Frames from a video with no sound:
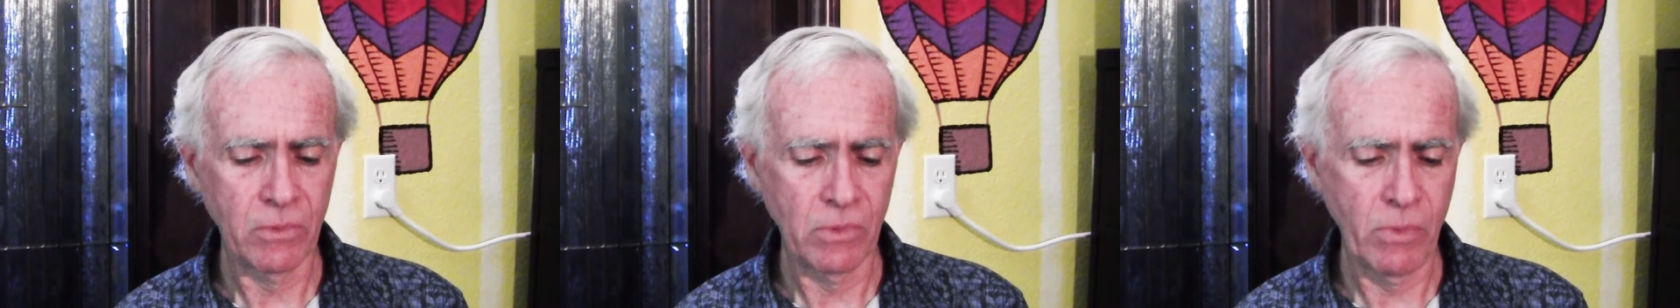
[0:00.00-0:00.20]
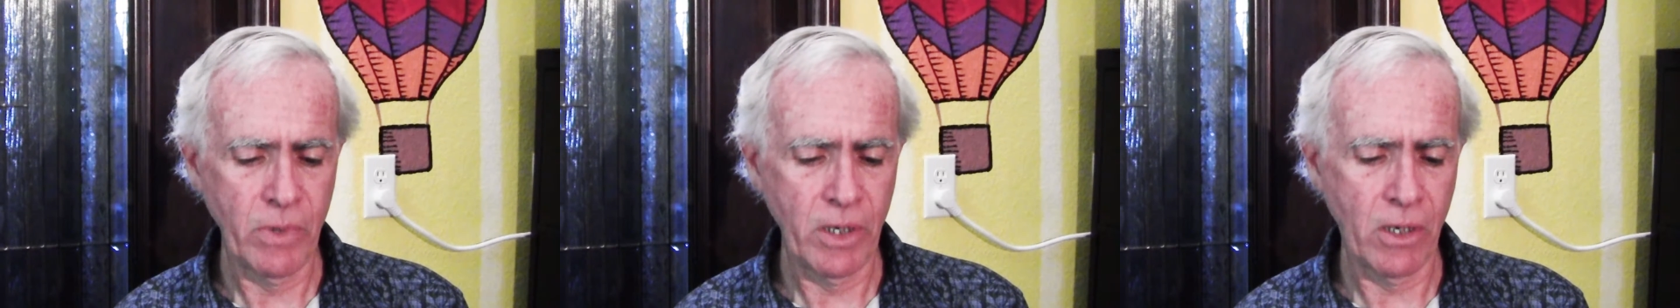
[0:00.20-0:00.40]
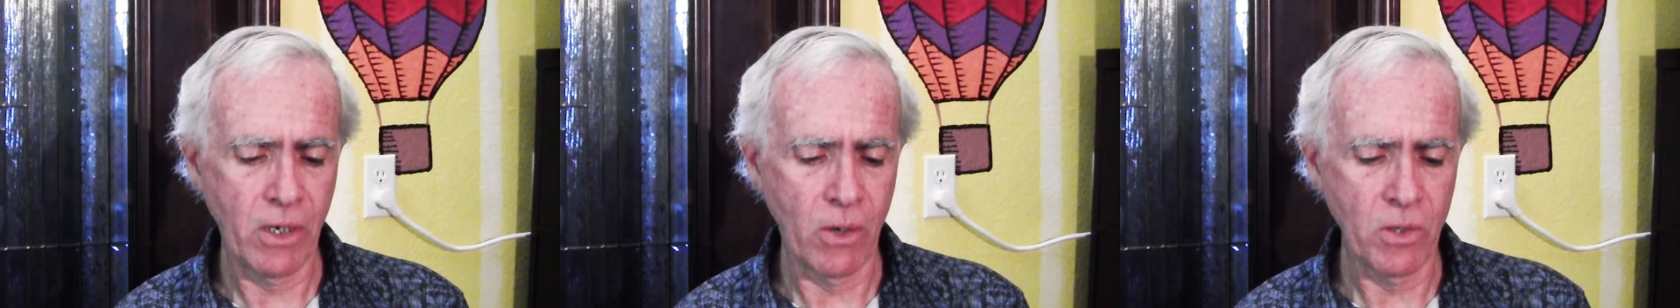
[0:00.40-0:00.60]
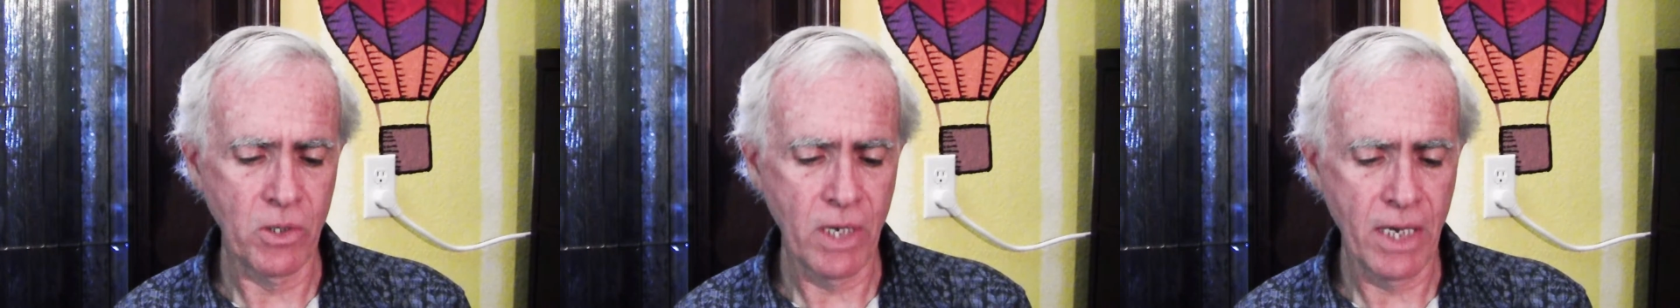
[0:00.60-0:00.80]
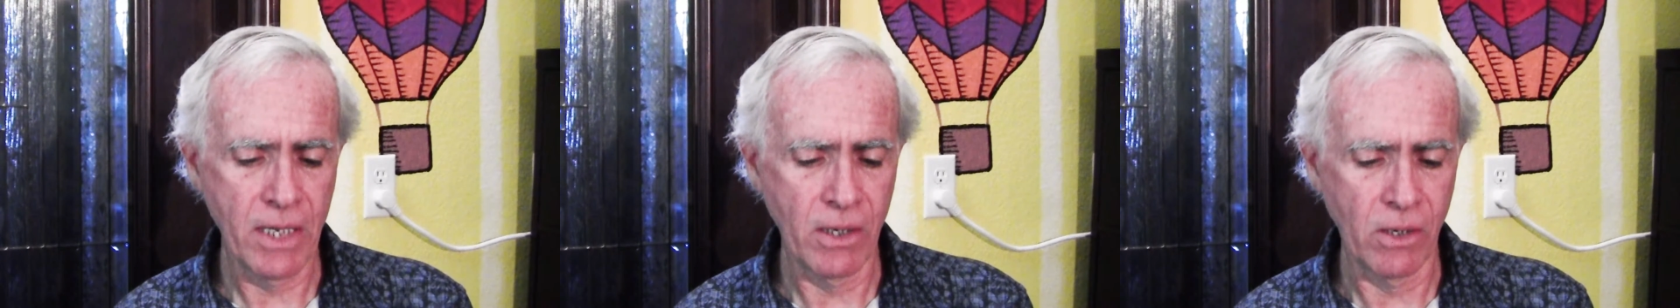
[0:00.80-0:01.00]
We could
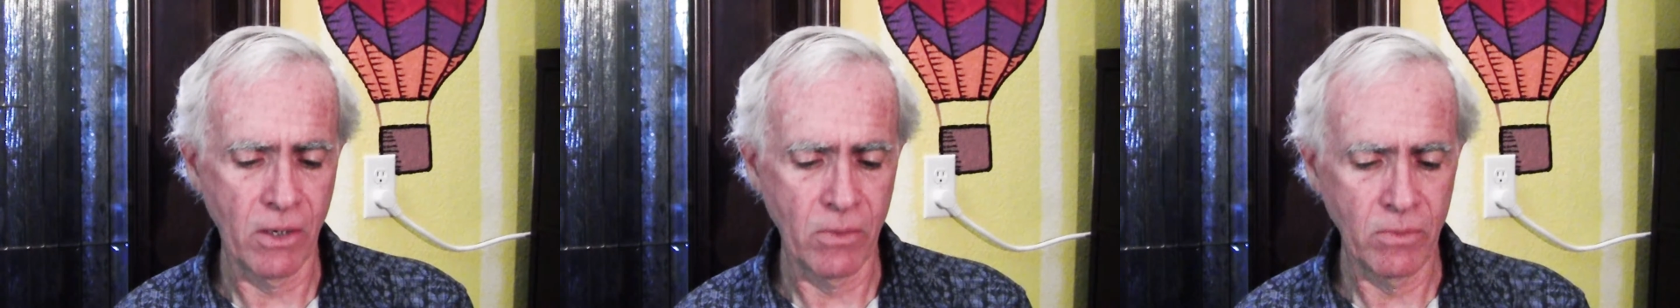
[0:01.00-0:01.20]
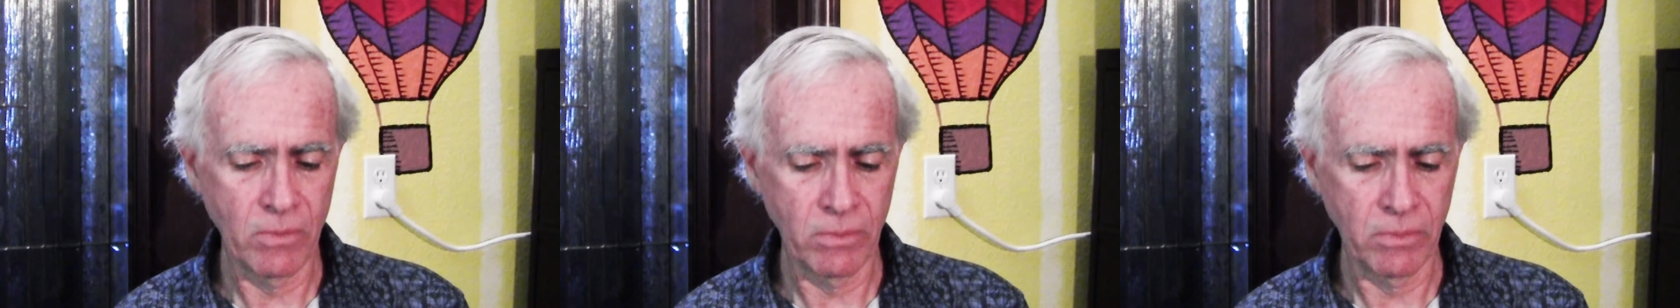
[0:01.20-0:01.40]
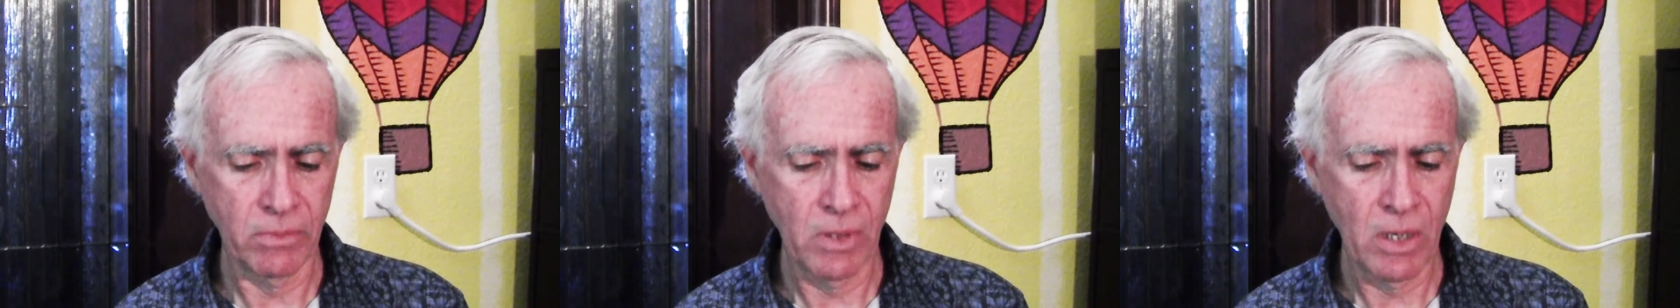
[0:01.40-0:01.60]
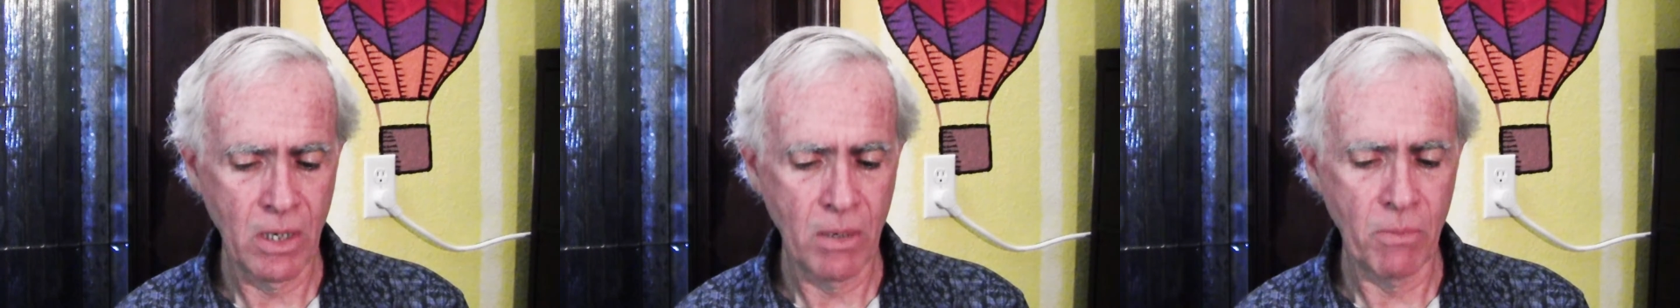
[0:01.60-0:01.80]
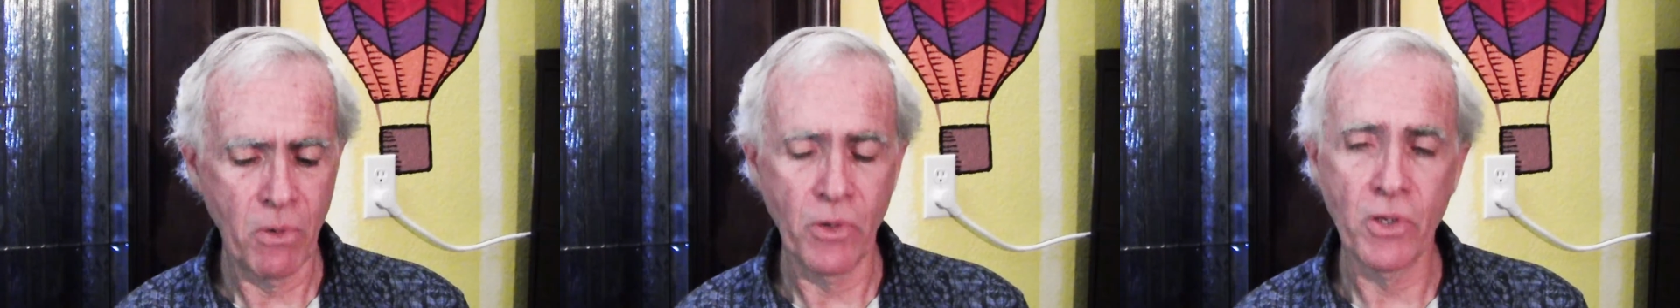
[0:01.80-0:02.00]
co-sign the loan.
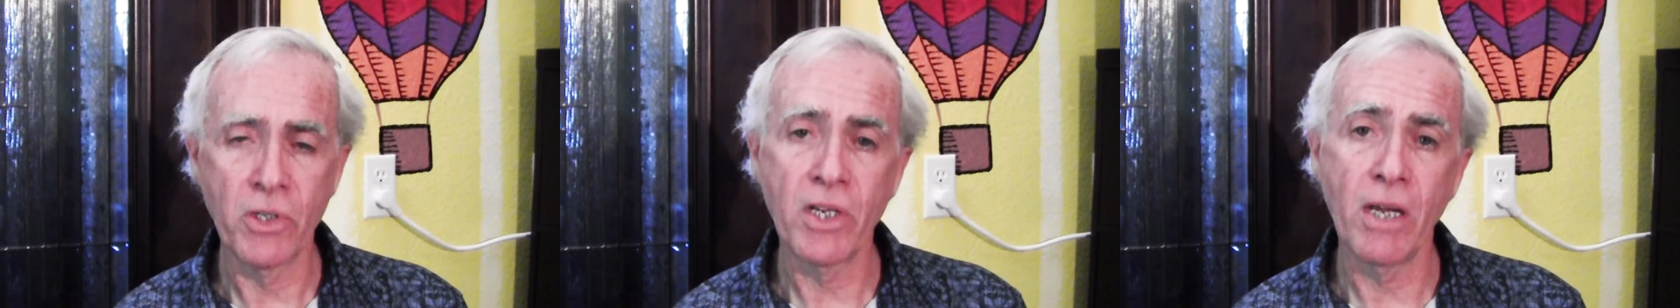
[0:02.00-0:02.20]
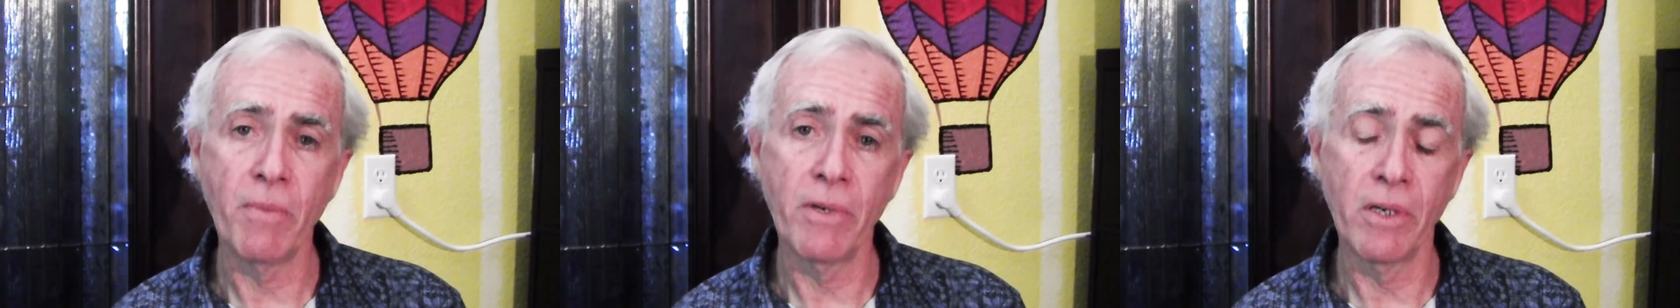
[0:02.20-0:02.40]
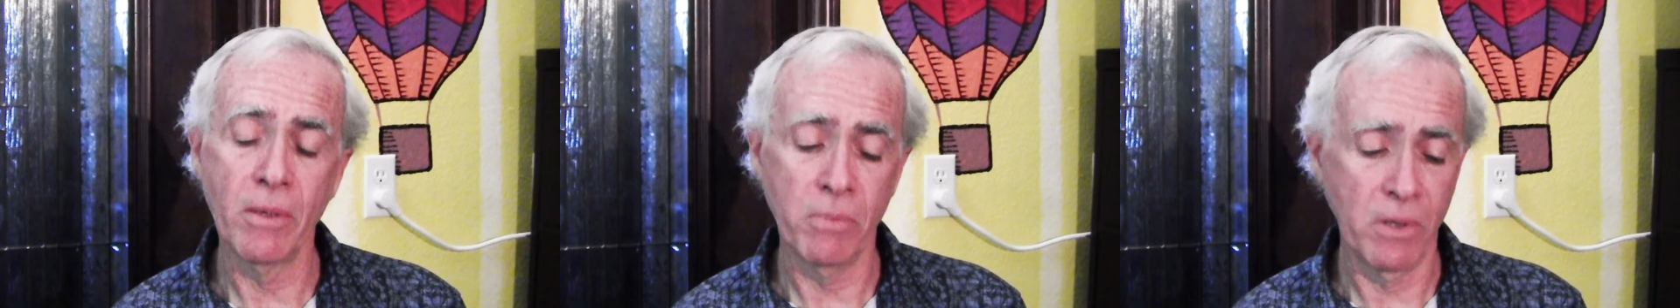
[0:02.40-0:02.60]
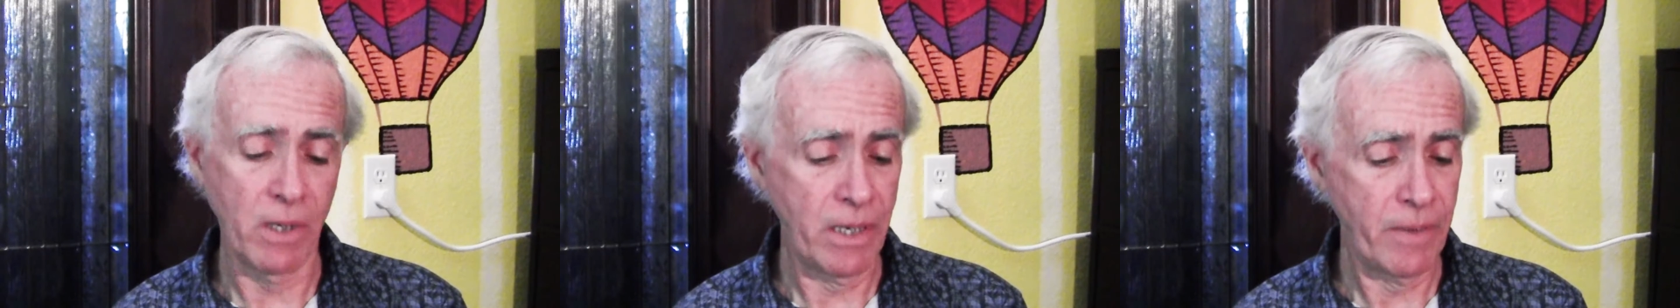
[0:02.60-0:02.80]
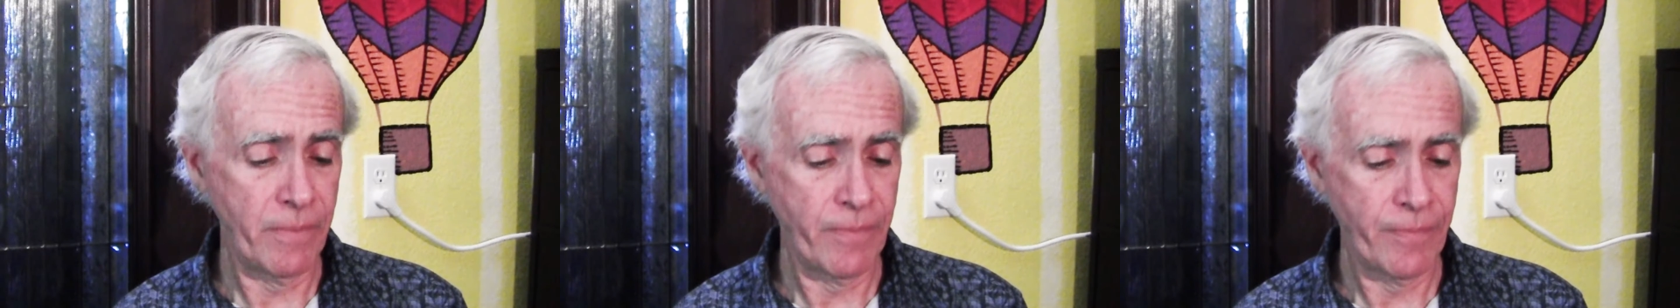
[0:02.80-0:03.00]
Both a statement and a
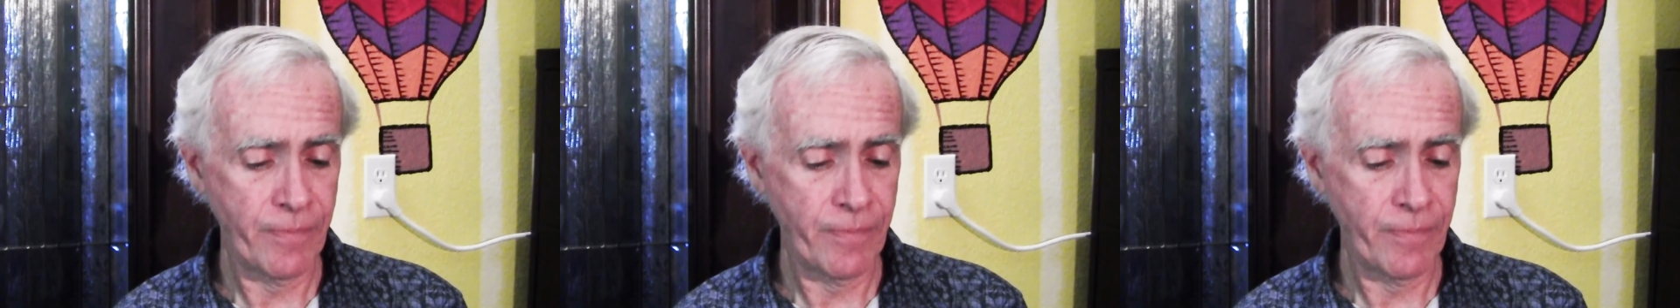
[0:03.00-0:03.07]
plea.